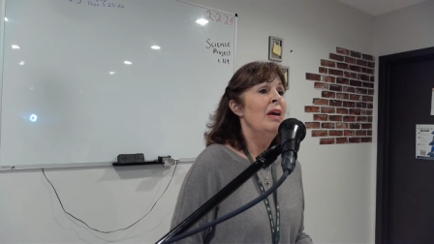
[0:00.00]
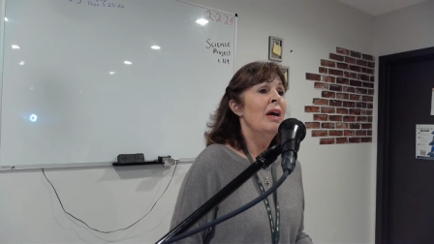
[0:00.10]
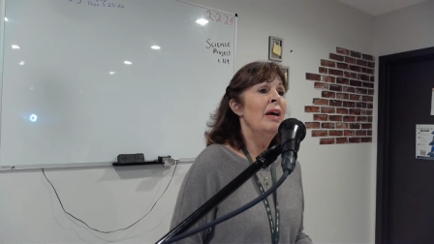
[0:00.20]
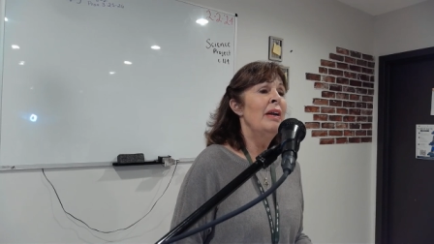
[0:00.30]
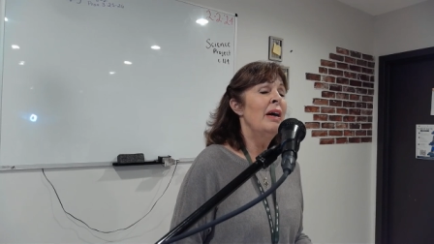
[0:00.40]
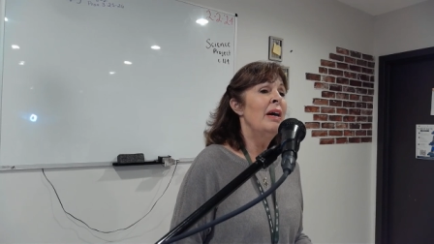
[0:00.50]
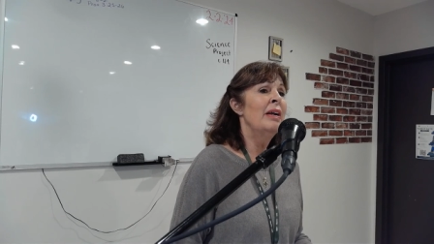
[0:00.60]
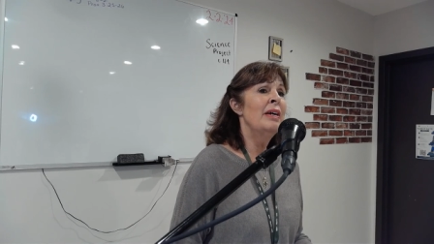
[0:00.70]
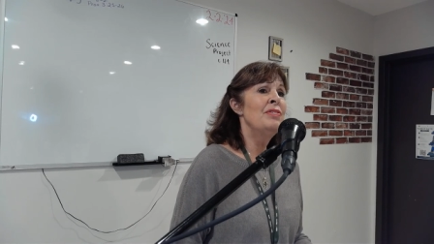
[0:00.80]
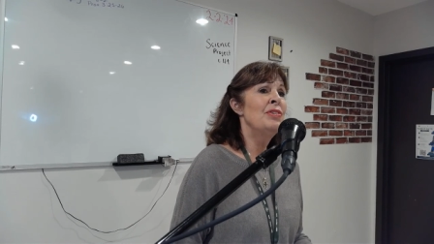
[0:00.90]
And,
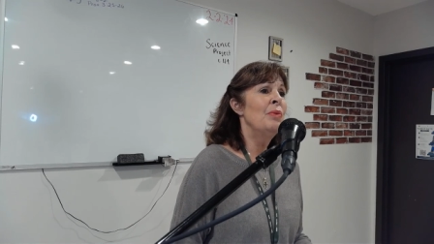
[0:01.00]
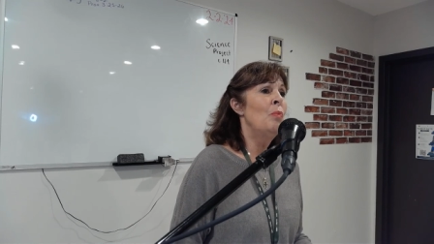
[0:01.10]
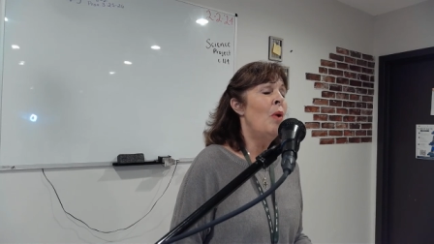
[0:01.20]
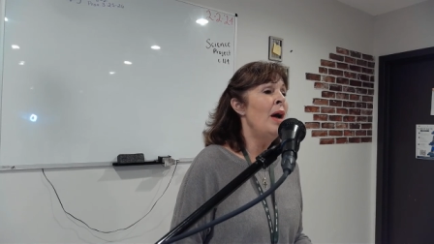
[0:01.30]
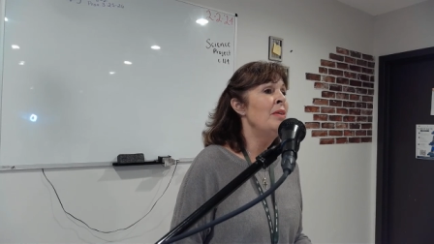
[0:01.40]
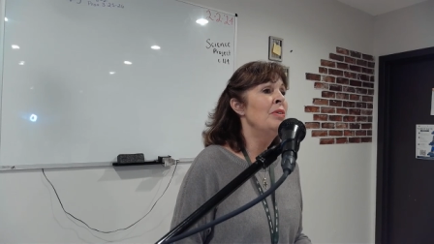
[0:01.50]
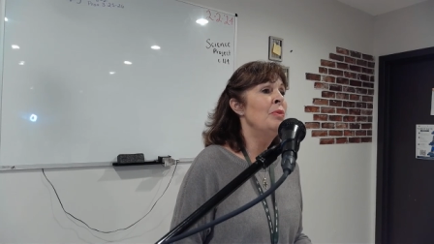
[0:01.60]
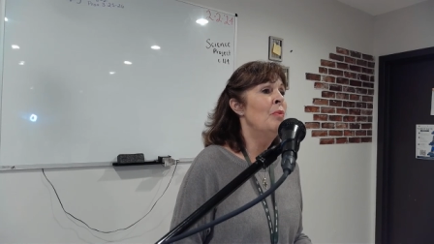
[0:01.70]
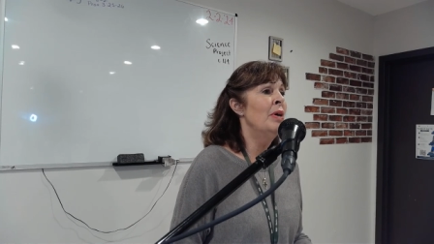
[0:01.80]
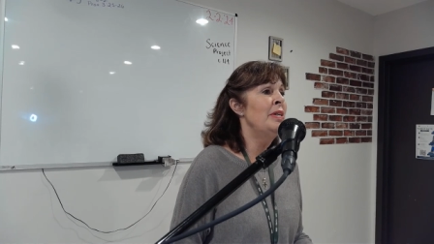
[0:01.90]
and I said, Why don't you
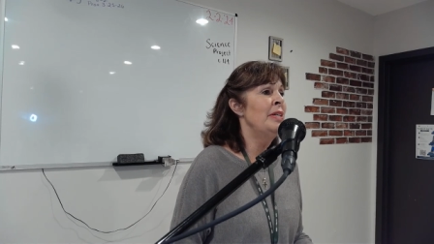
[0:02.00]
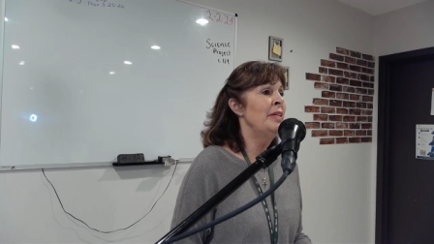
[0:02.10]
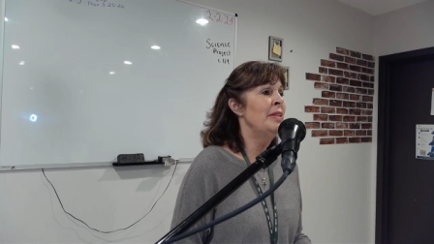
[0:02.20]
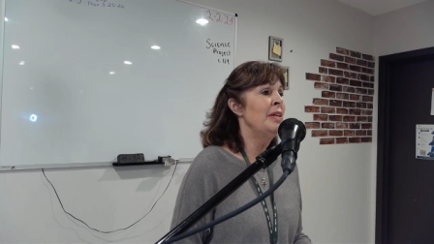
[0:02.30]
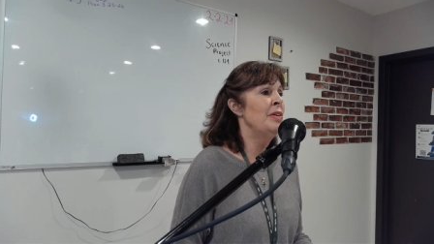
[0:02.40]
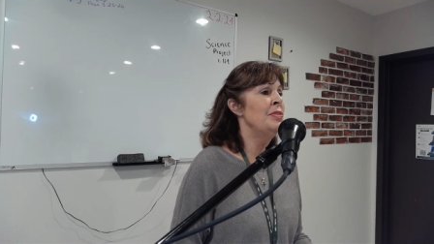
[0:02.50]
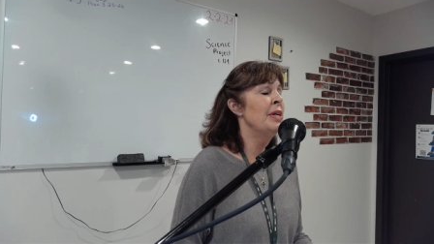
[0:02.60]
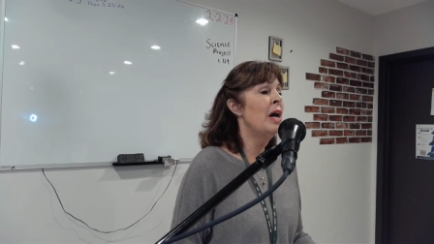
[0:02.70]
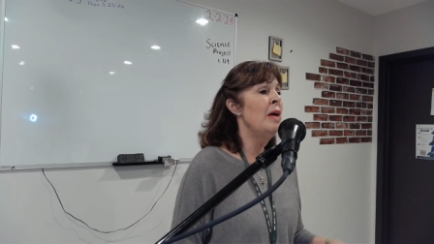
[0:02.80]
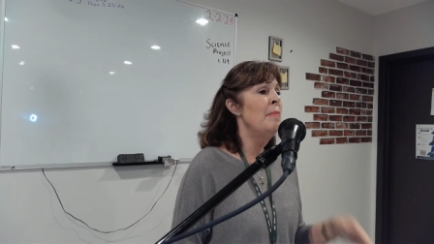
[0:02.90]
want anything? He
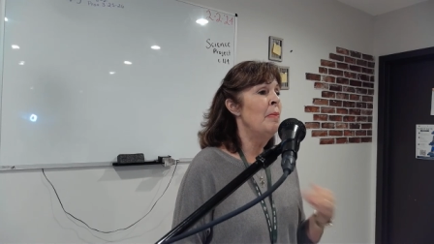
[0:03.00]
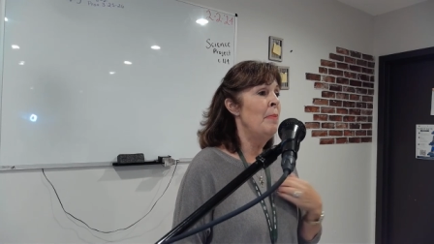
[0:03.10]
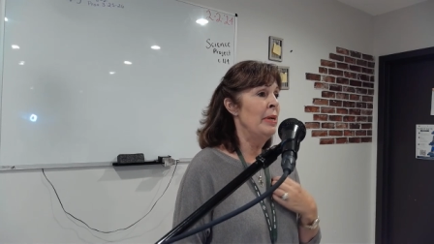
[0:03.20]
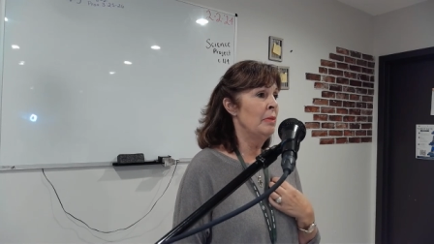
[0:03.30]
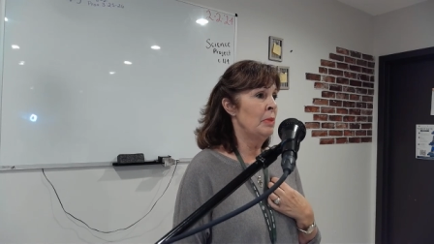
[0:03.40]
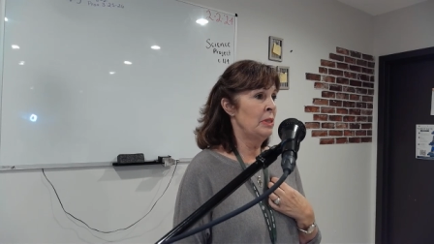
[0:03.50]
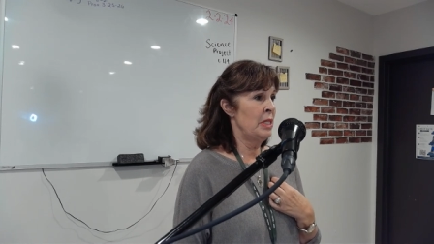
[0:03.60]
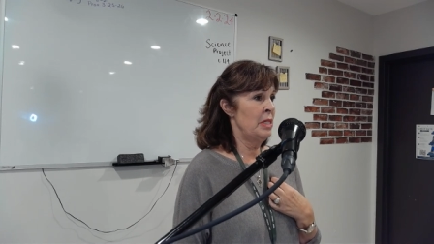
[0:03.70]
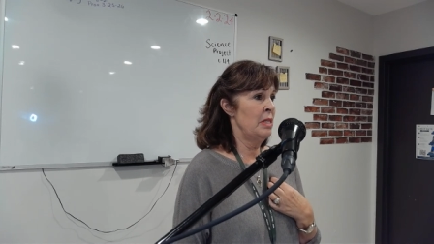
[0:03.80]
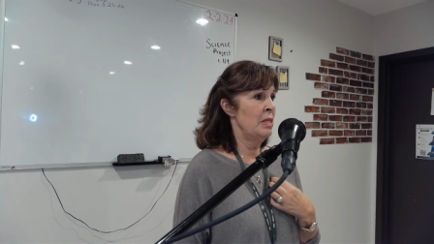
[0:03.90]
said, I'm a
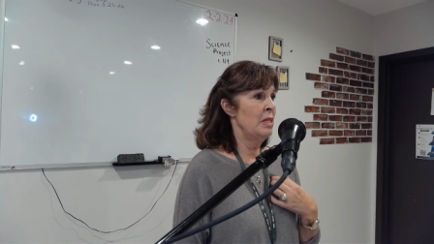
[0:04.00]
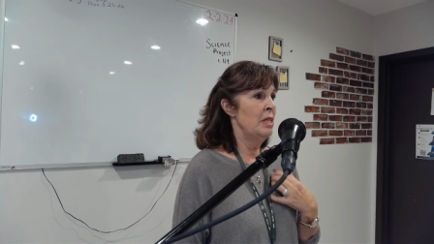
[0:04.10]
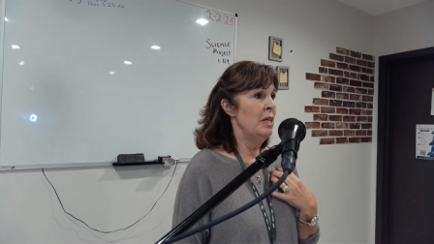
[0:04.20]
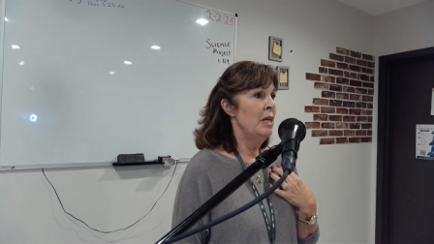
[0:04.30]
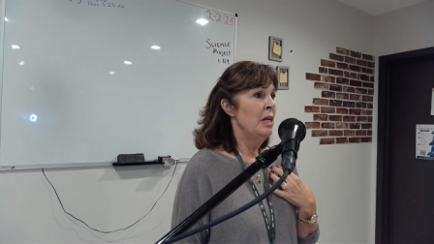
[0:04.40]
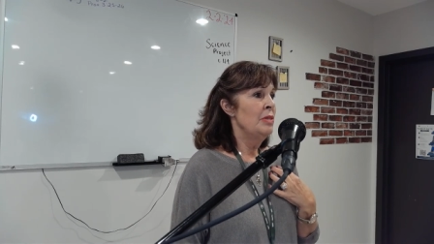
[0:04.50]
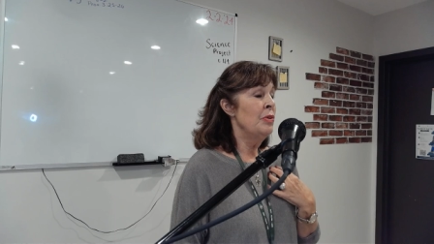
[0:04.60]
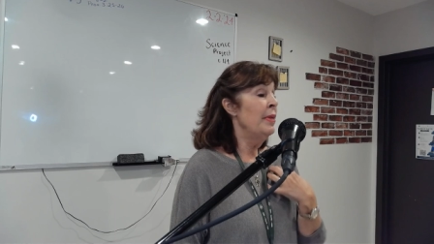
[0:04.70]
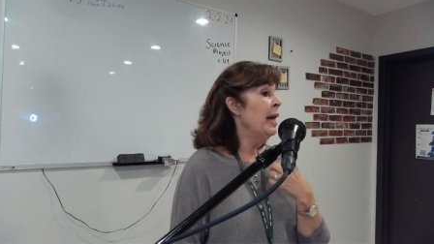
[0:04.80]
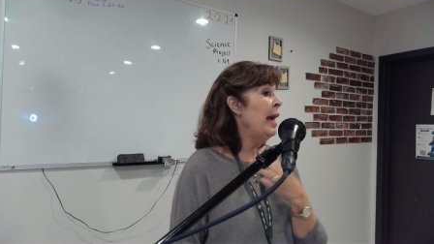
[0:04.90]
minimalist.
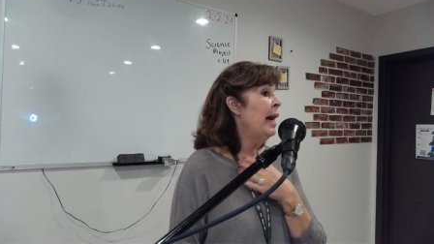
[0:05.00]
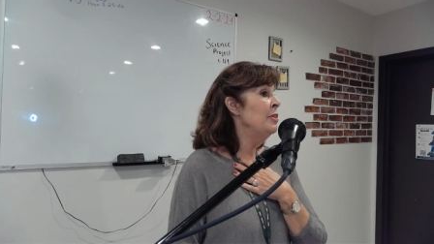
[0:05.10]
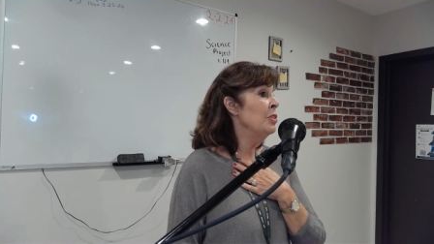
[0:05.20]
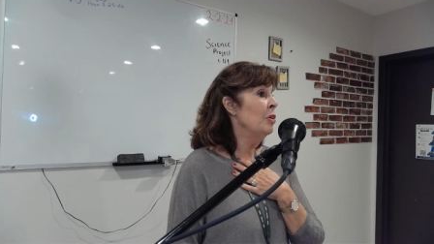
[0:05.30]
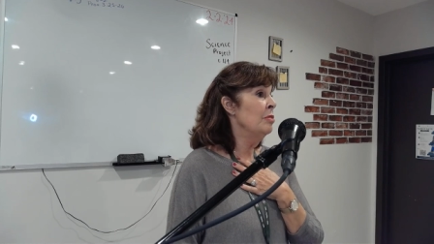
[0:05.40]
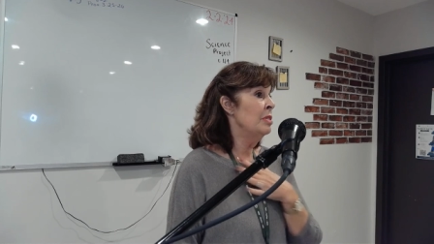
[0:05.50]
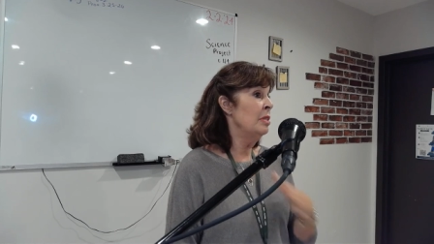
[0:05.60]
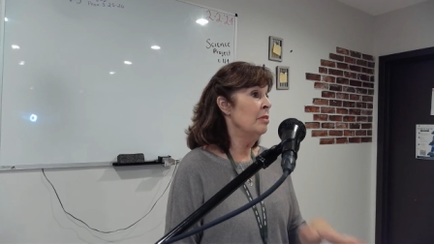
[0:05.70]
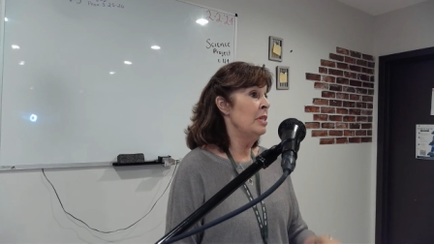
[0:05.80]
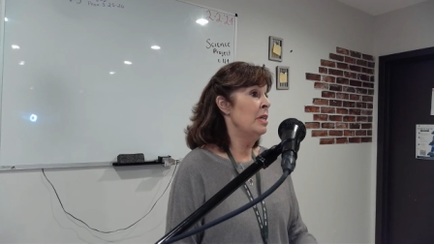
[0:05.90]
So then I had to go to
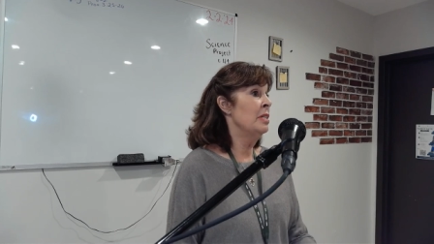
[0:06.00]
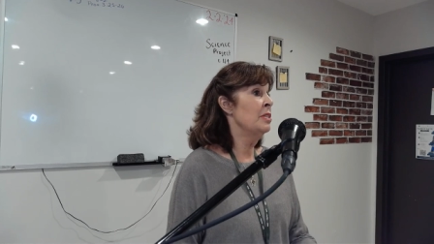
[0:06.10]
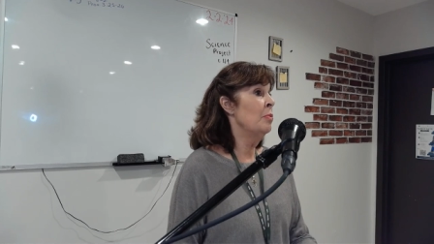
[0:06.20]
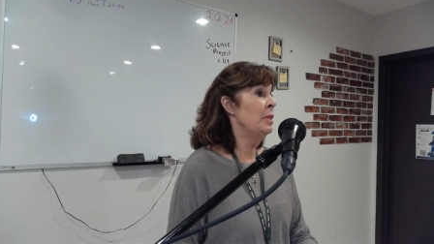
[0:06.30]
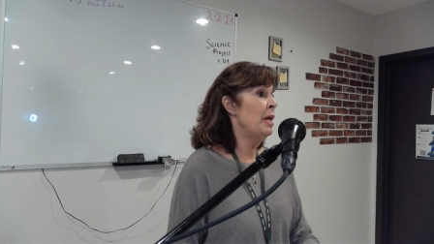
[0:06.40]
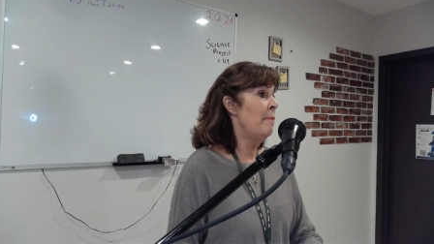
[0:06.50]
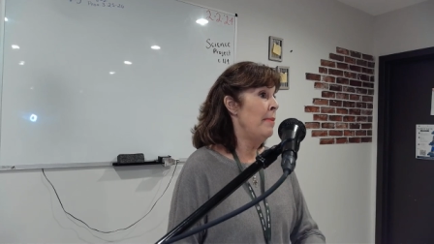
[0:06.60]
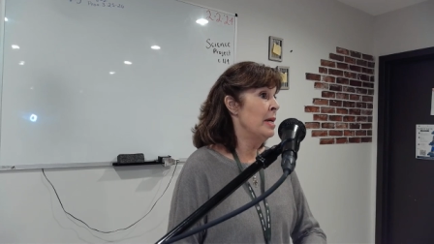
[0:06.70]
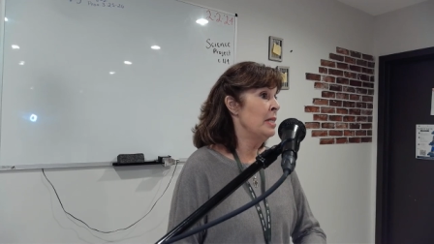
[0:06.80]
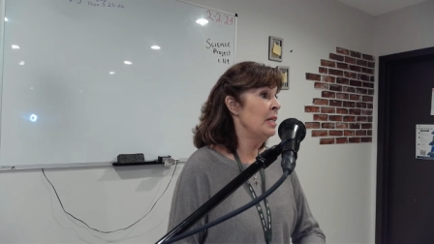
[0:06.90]
Siri and ask her what that
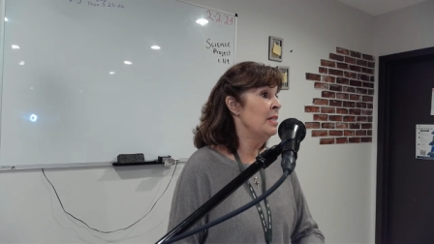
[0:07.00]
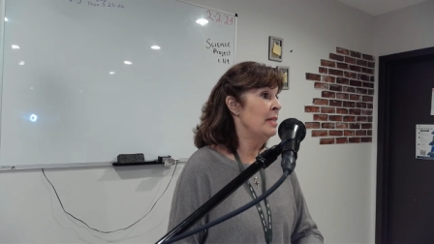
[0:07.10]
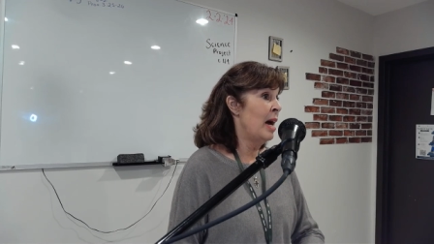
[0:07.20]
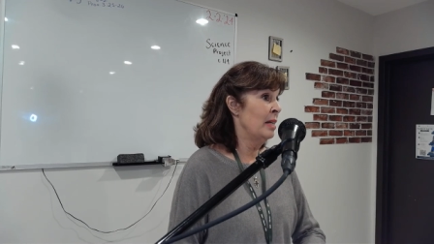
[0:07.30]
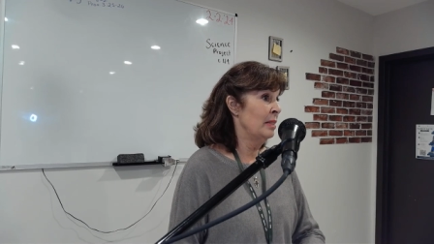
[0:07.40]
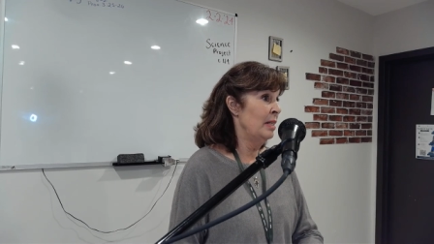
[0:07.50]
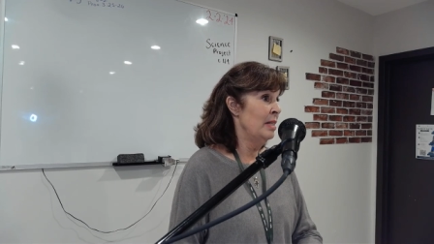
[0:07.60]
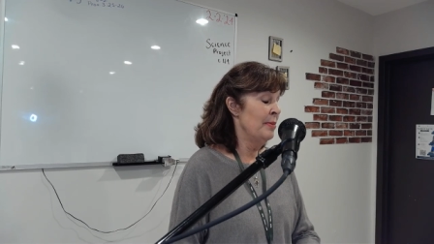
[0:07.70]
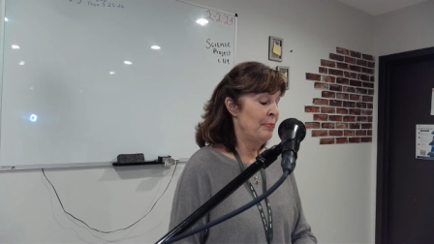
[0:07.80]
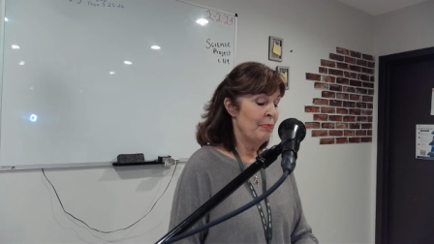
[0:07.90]
meant exactly.
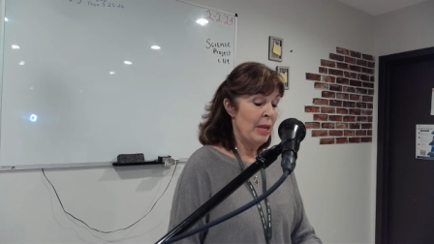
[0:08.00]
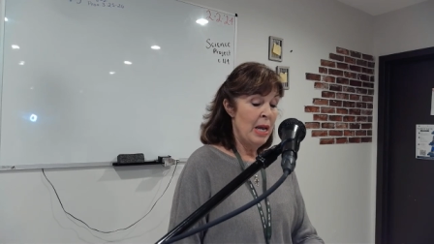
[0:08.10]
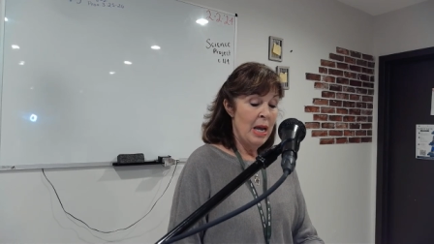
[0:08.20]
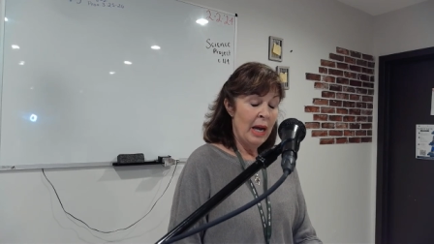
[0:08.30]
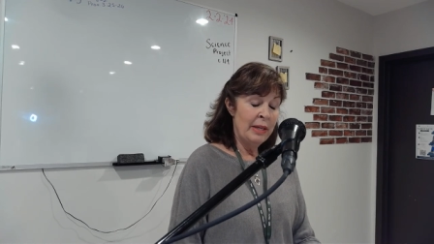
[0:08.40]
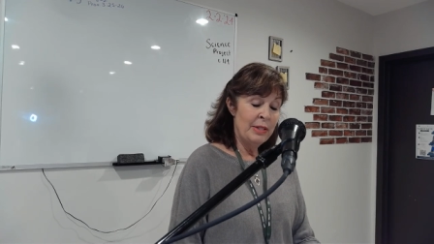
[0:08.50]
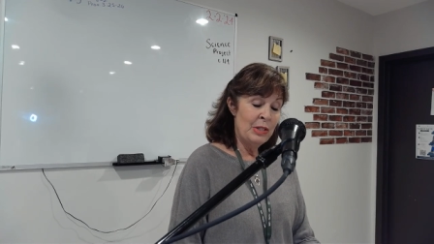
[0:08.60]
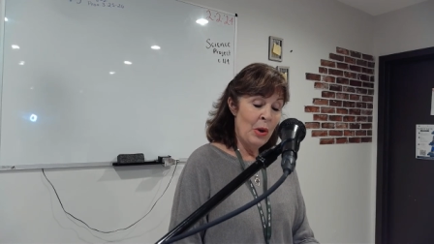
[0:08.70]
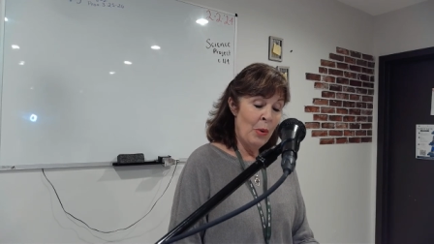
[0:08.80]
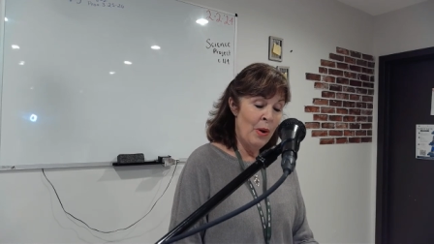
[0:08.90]
and
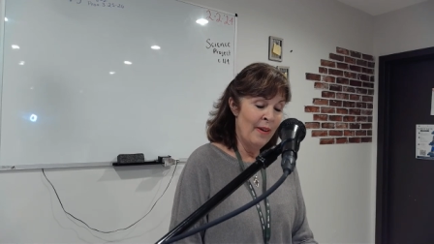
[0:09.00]
so,